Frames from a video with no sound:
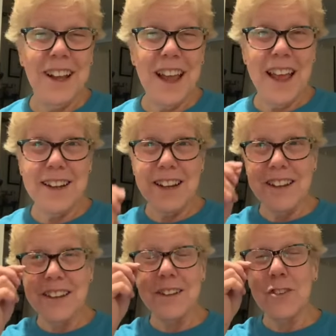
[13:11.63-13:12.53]
And I
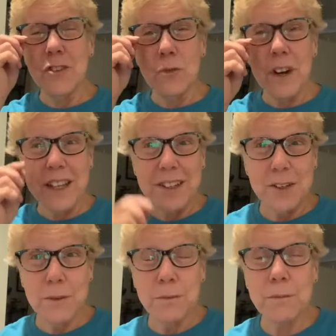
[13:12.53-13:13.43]
didn't threaten
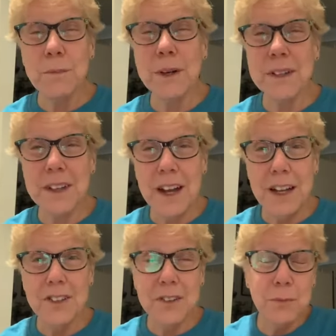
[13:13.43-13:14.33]
them, but I
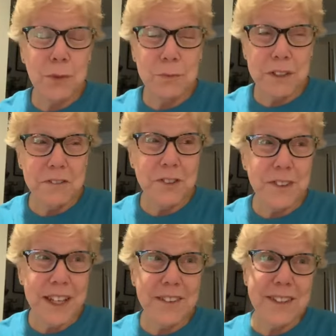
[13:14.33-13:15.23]
just put my foot
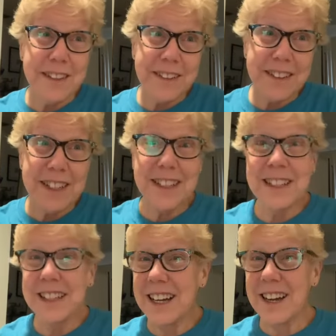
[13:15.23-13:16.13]
down and said,
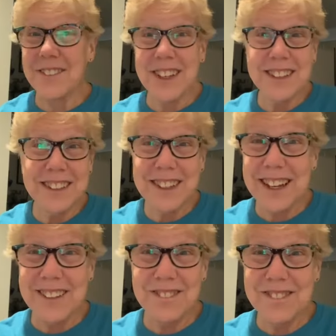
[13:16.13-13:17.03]
I'm
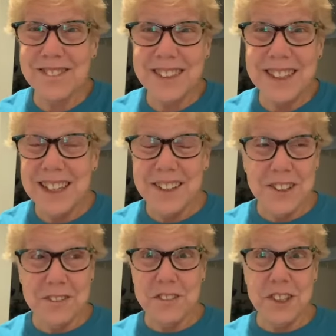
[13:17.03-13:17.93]

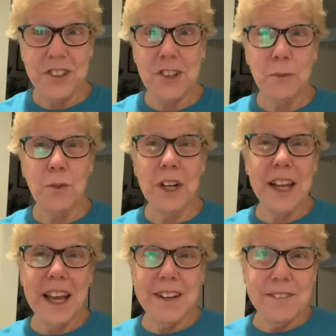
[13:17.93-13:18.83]
going to finish up what I
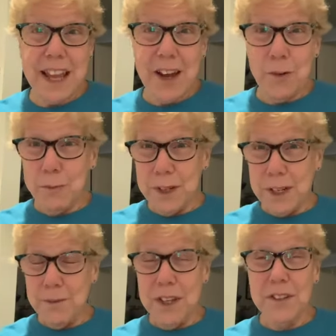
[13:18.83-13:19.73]
have now, but
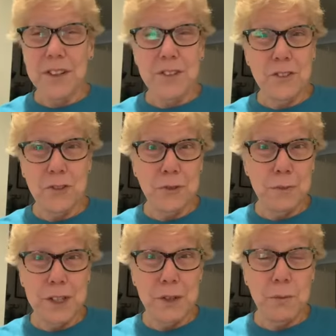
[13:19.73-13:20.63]
I'm not going to do them
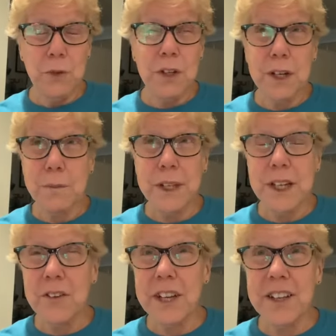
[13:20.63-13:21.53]
anymore. I mean,
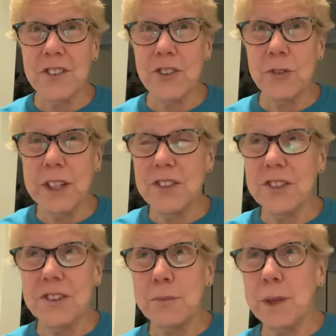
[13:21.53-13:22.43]
I'll answer
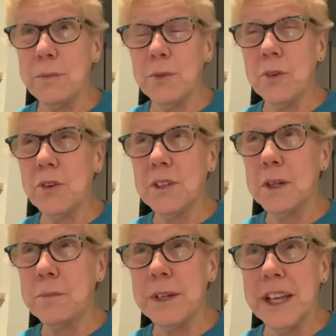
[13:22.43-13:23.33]
questions. People call
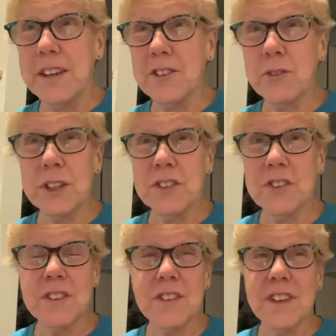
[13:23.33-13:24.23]
up and ask
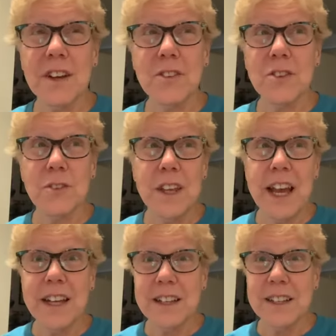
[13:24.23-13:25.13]
questions. I'll do that.